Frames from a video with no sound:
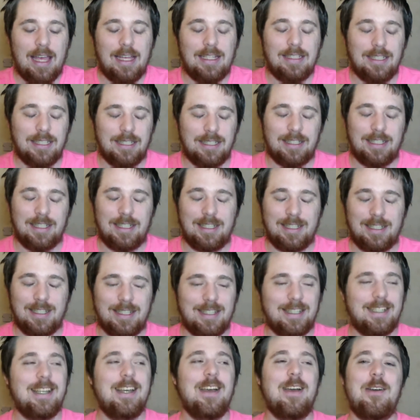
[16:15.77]

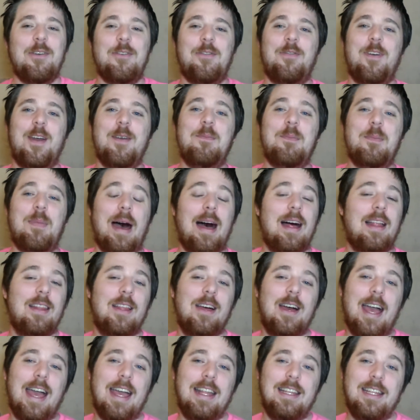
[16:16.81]
Oh, Finn
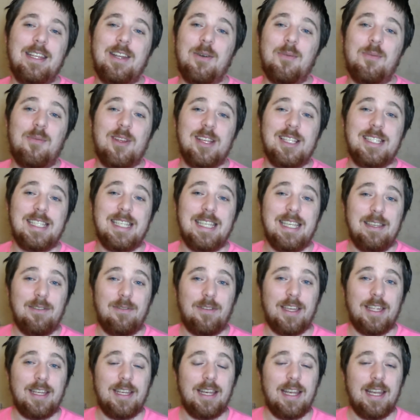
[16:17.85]
Balor ended up
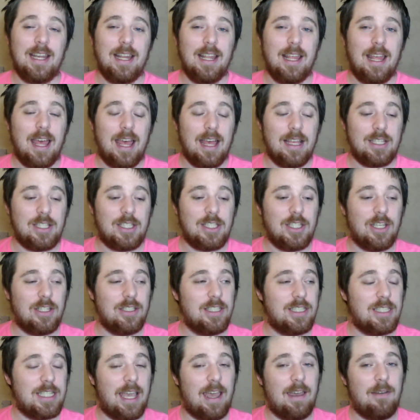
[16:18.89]
receiving a
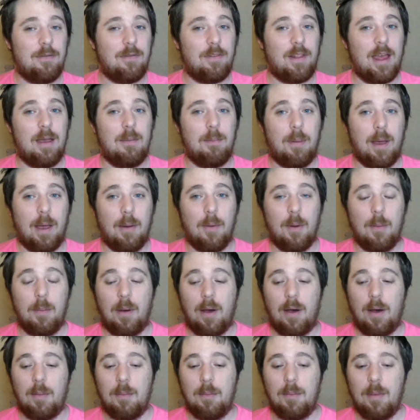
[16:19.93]
sunset flip
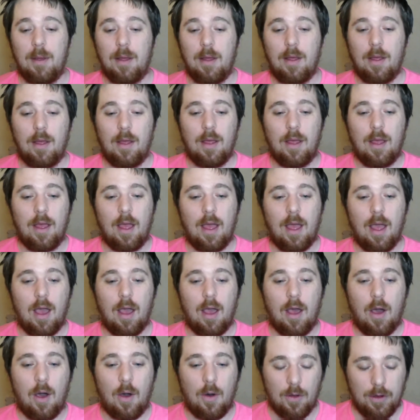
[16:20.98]
powerbomb
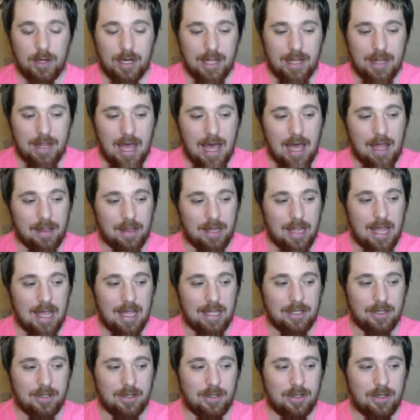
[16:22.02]
onto that
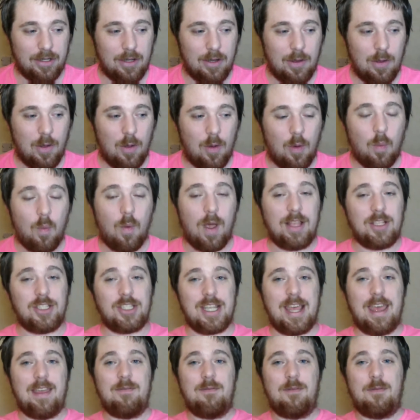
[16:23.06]
ladder, which
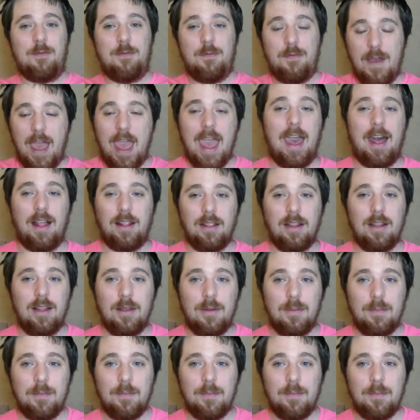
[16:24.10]
then fell,